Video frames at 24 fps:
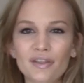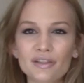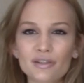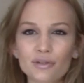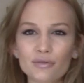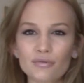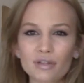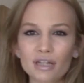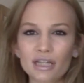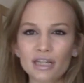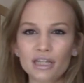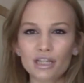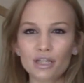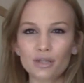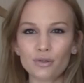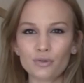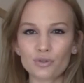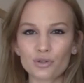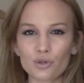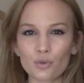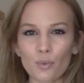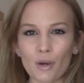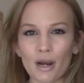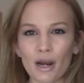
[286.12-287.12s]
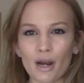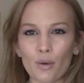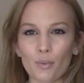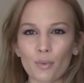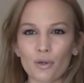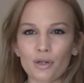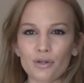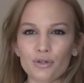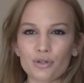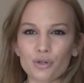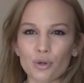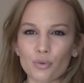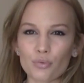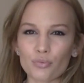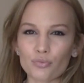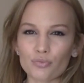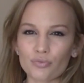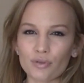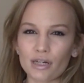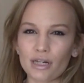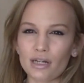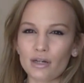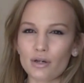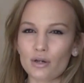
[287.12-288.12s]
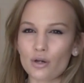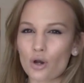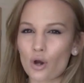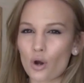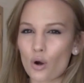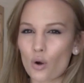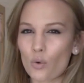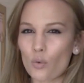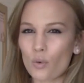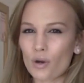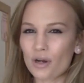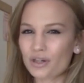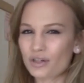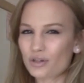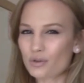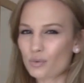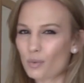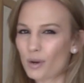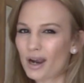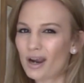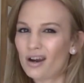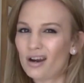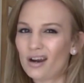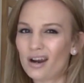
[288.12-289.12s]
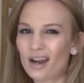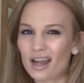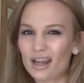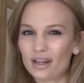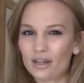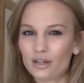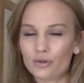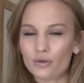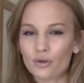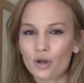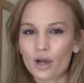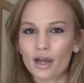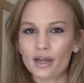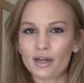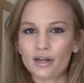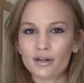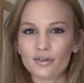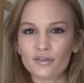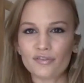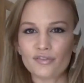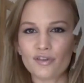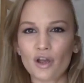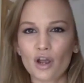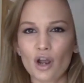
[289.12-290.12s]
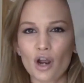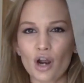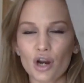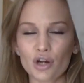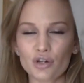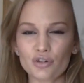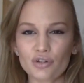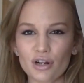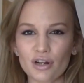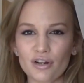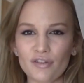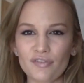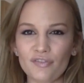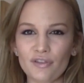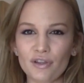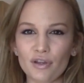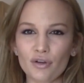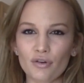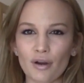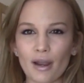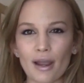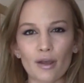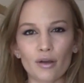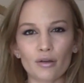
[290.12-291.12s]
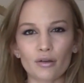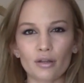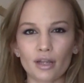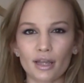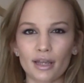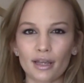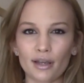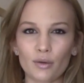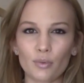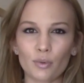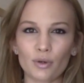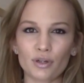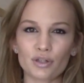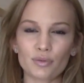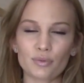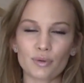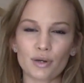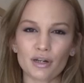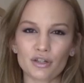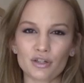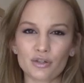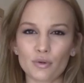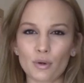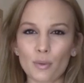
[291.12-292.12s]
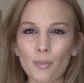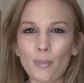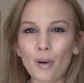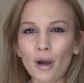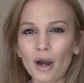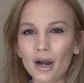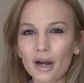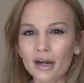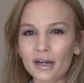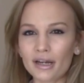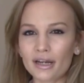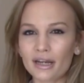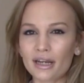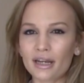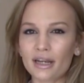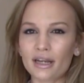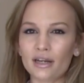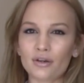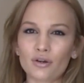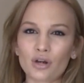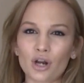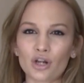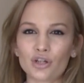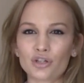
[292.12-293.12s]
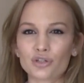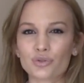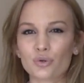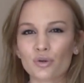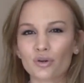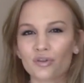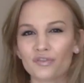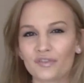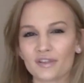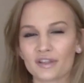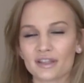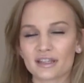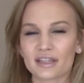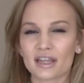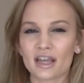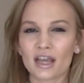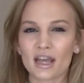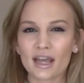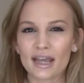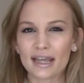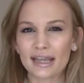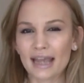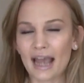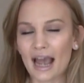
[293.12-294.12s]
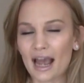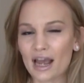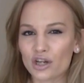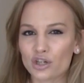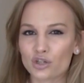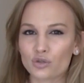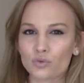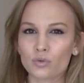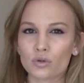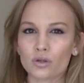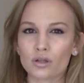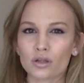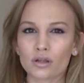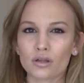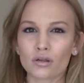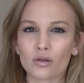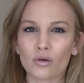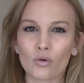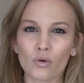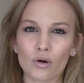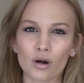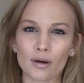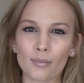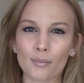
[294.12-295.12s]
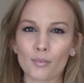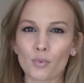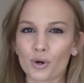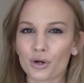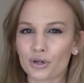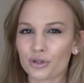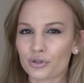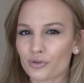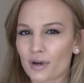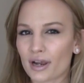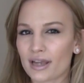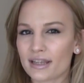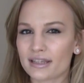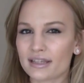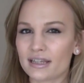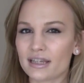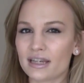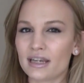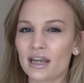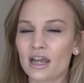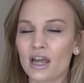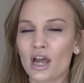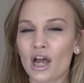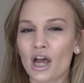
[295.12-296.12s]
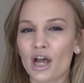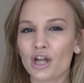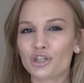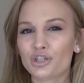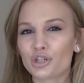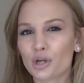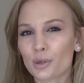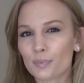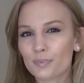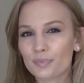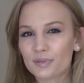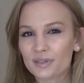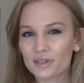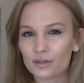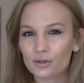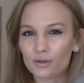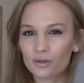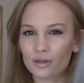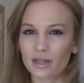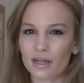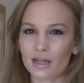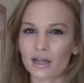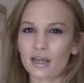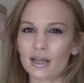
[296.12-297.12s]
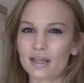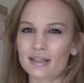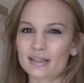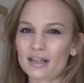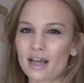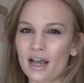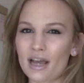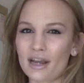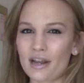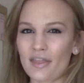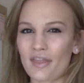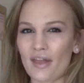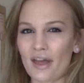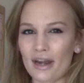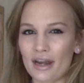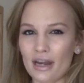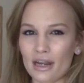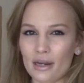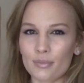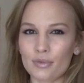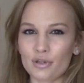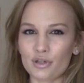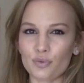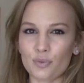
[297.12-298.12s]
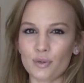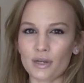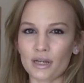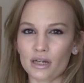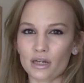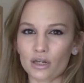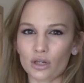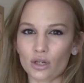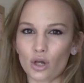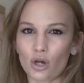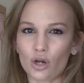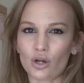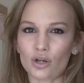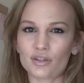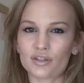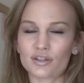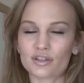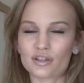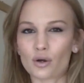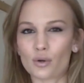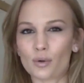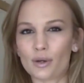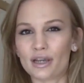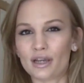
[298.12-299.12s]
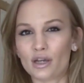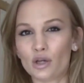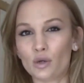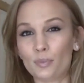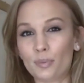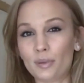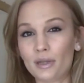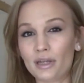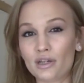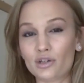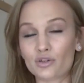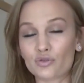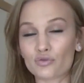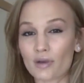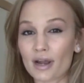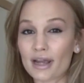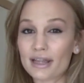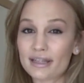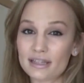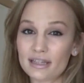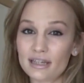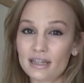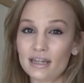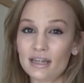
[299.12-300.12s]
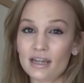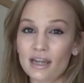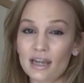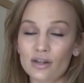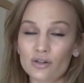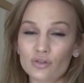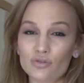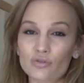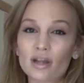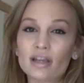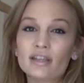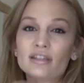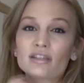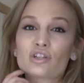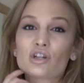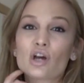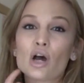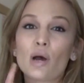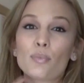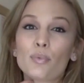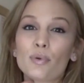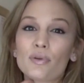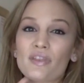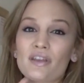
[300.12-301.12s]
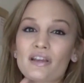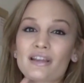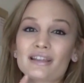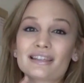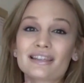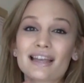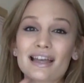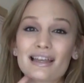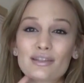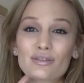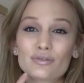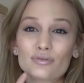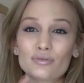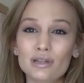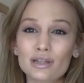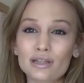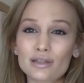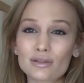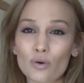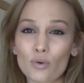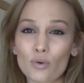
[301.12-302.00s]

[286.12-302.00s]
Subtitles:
These are really cute to wear when you don't really know what to wear and you kind of are trying to figure out like what to wear to a party and you're not sure if it's casual or more dressy. A jumpsuit is kind of that in-between look. So it could be dressy and dressed up with accessories,